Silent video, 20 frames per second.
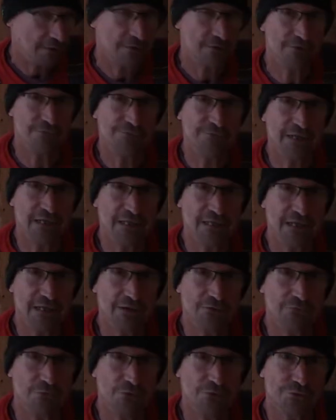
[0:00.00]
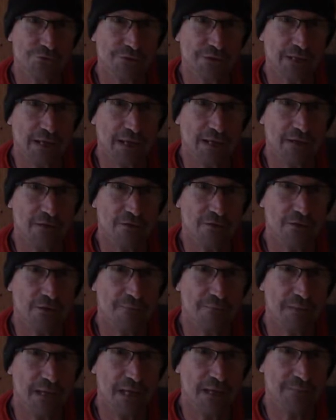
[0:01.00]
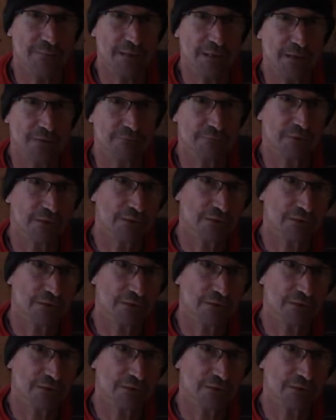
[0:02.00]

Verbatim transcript: the feed kind of rolls at an angle and maybe it,